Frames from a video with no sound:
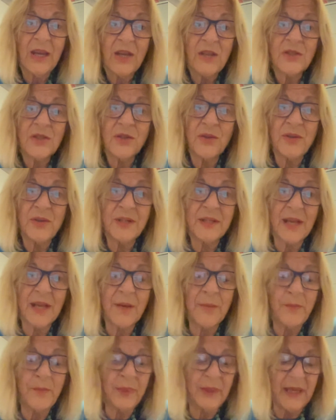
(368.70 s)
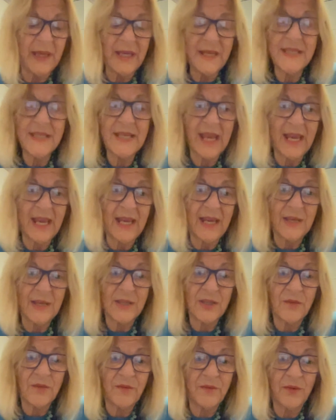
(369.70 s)
So there's a complete intent
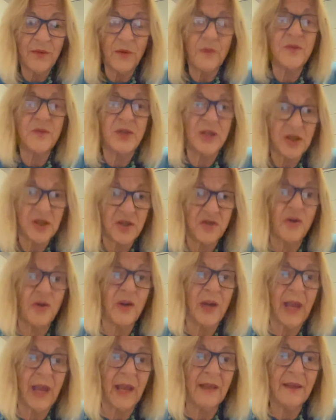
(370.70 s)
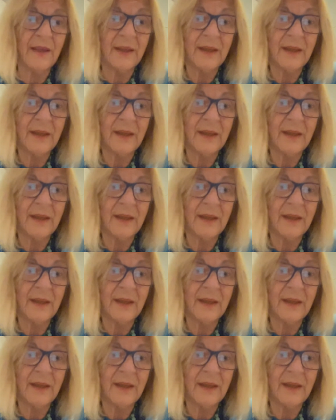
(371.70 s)
of destroying